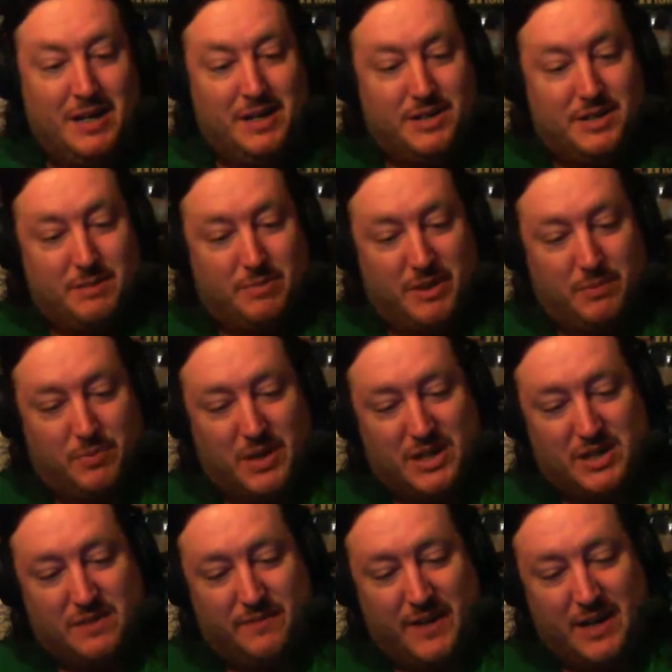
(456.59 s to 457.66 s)
Simply
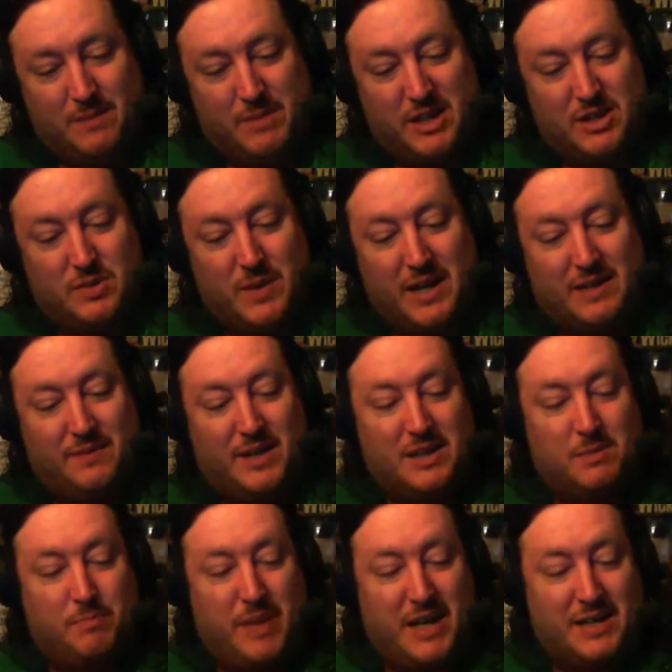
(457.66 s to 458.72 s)
press the fire button to activate
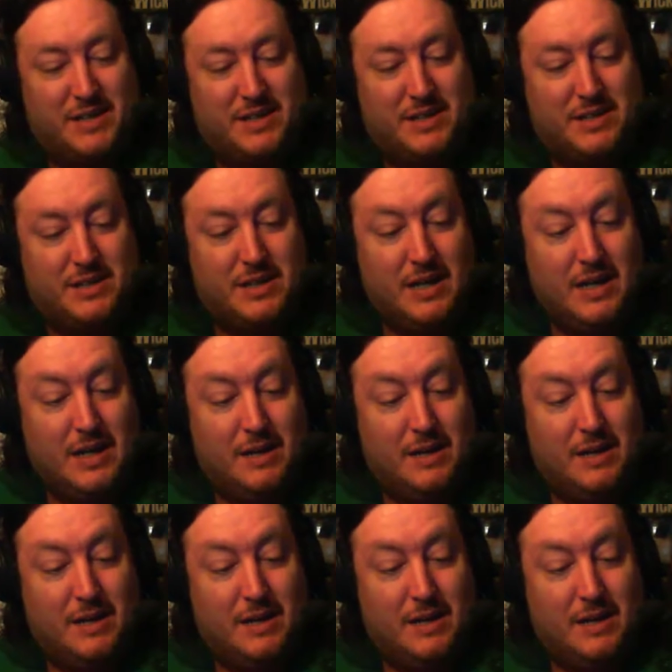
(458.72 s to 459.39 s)
the Pegasus.